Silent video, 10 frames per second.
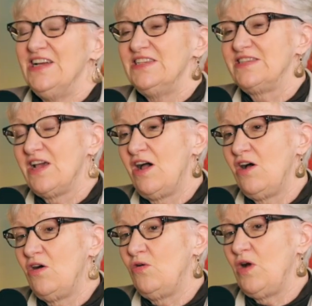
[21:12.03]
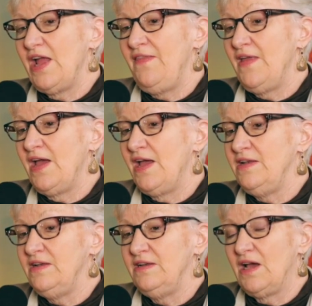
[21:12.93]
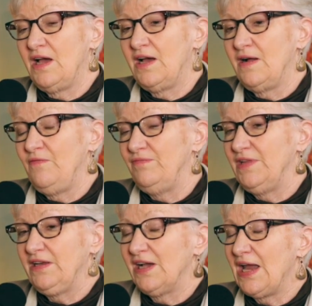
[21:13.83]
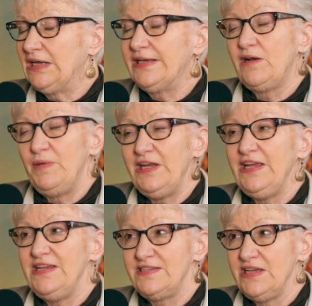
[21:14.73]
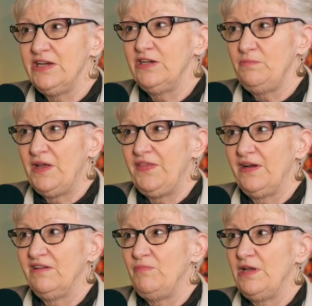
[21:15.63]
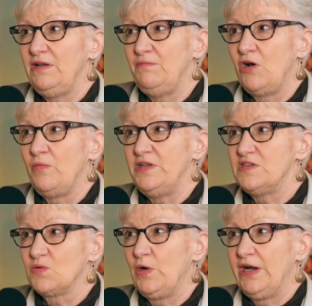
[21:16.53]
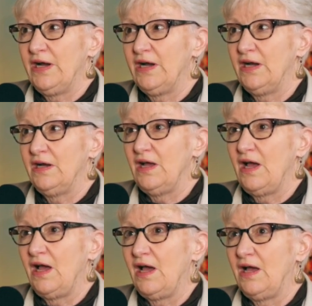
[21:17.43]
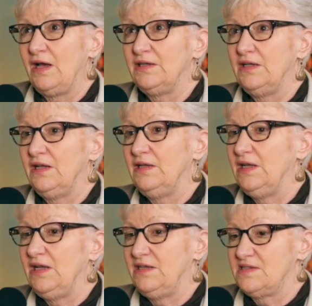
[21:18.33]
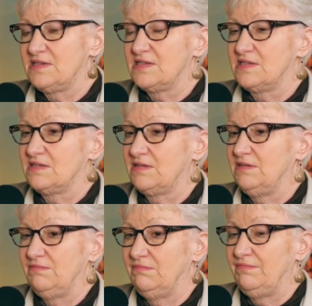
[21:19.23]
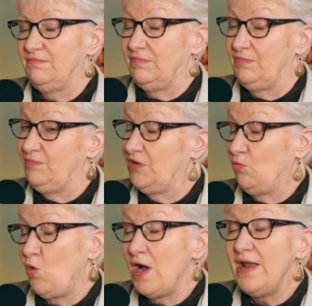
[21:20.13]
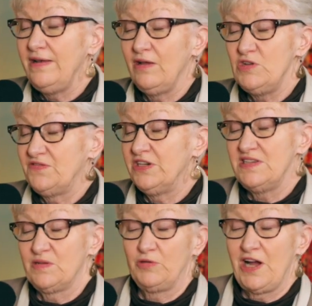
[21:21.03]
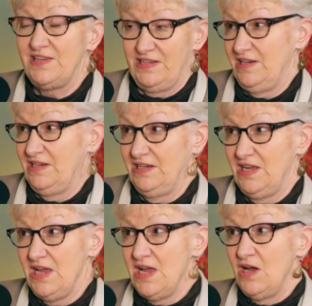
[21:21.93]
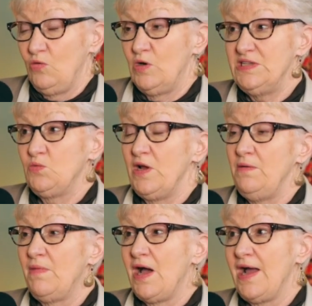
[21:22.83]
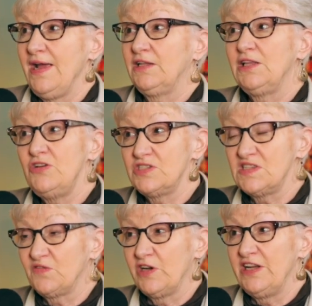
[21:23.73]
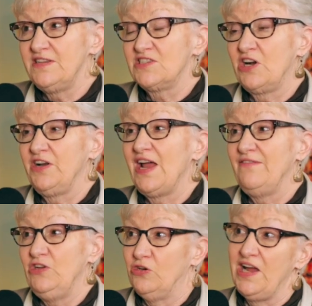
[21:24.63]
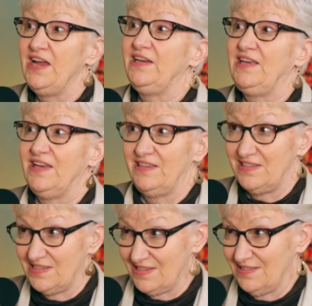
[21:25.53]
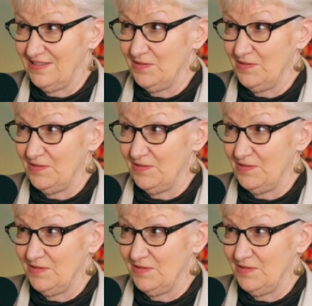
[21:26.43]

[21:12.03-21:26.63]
Yeah. So, and then uh, it got a little bit easier, but there have been moments where uh, it's the one that was very surprising was when my closest friend started having grandkids.